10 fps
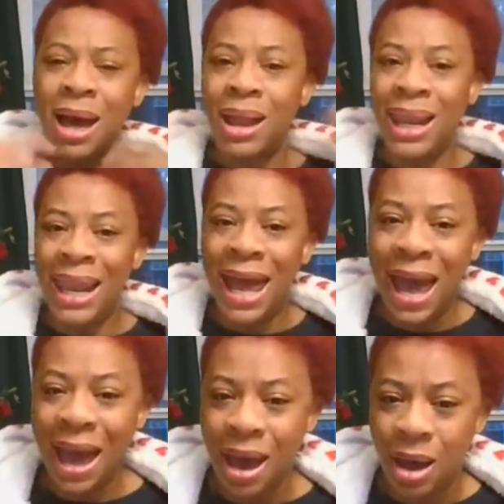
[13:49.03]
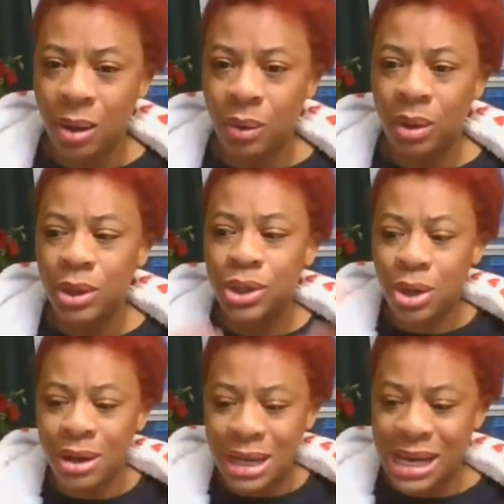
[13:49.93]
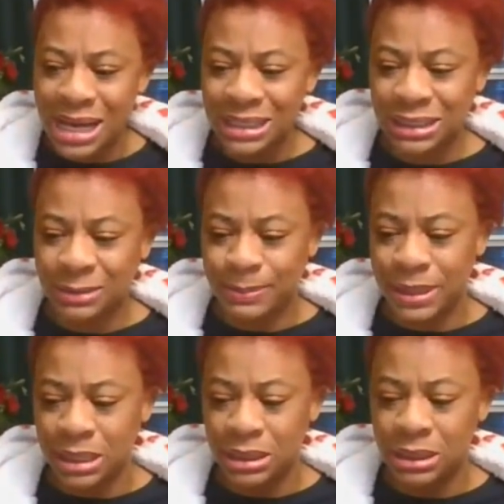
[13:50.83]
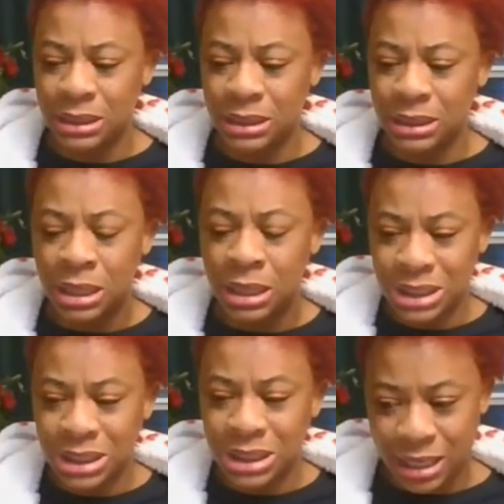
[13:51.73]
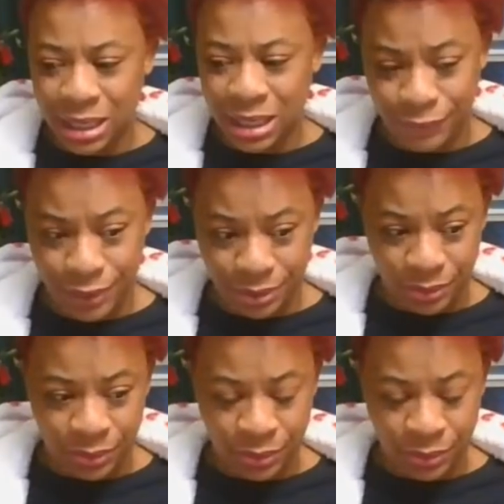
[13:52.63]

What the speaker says: Allow your husband to take care of you.